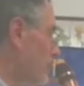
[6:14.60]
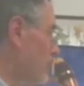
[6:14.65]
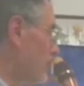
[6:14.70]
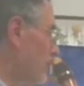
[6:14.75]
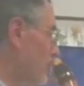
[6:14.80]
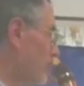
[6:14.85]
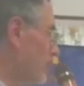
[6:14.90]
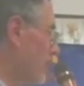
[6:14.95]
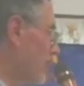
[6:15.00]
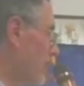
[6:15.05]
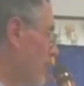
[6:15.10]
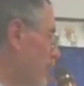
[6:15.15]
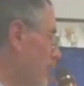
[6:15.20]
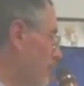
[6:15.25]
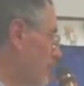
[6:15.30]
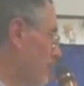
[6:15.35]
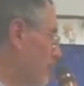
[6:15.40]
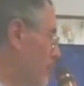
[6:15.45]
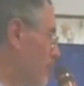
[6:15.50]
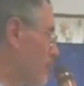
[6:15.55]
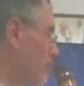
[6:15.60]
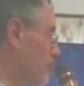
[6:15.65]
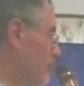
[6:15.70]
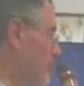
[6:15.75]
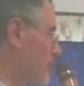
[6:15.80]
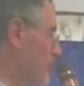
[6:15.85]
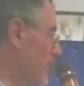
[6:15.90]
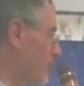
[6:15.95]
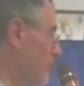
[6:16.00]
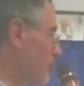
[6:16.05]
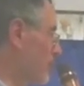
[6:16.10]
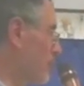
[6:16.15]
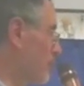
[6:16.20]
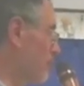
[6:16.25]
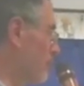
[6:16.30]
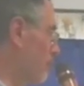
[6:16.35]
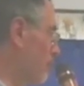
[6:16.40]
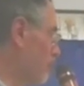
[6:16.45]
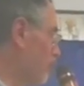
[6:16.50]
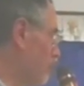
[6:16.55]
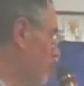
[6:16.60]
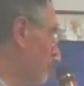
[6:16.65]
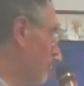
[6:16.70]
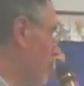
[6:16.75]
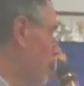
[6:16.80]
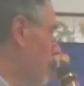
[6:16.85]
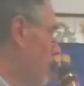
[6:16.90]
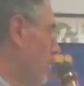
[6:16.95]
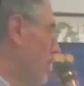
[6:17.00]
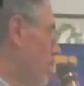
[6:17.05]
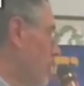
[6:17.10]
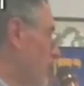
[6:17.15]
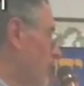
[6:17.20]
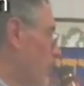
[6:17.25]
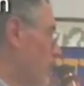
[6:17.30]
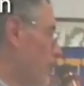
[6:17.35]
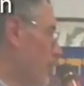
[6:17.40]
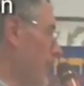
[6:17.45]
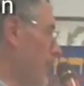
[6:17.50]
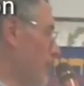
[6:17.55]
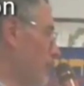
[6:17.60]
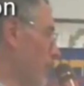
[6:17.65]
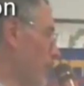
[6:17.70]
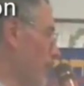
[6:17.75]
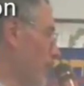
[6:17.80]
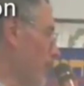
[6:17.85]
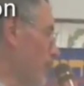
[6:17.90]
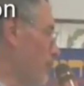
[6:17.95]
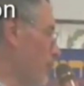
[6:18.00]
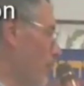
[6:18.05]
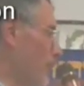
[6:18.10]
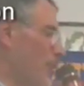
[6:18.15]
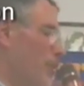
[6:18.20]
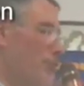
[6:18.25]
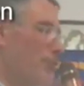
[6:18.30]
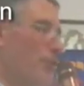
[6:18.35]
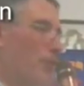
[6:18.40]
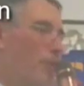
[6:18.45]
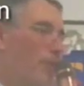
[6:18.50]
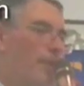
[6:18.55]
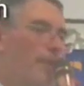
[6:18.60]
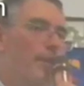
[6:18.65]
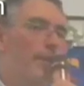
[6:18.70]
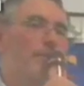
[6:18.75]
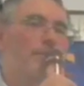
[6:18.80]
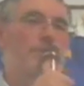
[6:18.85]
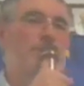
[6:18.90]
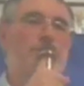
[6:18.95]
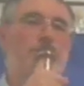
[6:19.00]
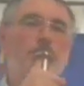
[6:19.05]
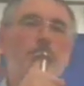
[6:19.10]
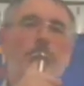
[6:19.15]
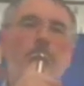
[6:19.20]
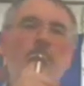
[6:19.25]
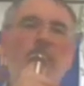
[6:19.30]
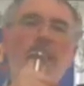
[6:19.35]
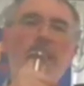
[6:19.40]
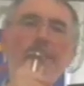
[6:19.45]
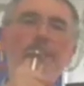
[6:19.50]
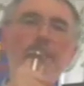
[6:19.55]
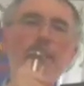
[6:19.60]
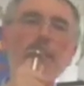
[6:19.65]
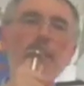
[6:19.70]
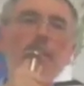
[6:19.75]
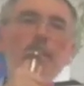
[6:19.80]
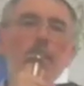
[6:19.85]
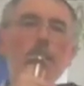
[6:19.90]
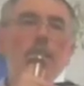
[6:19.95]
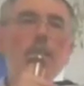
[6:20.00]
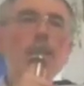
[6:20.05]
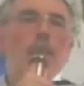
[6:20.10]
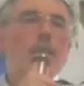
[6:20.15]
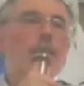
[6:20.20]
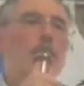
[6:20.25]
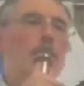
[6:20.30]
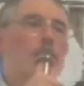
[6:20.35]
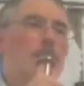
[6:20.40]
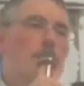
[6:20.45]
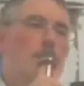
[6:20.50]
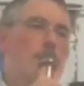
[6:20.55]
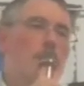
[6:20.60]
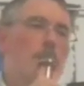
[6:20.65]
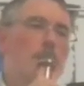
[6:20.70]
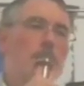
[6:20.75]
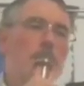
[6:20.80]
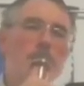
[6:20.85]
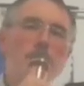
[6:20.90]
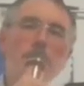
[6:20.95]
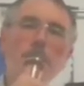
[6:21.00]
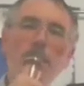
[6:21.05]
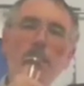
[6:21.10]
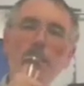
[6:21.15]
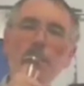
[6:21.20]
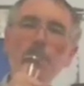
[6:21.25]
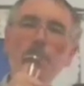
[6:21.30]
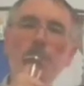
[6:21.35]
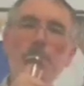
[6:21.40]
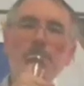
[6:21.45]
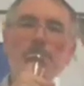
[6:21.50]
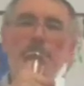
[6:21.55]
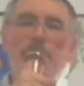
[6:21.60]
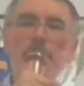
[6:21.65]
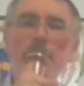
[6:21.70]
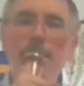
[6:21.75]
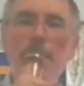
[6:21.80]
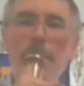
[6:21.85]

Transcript: So the Jews said to him, we were not born of whoring. So I think this is an implicit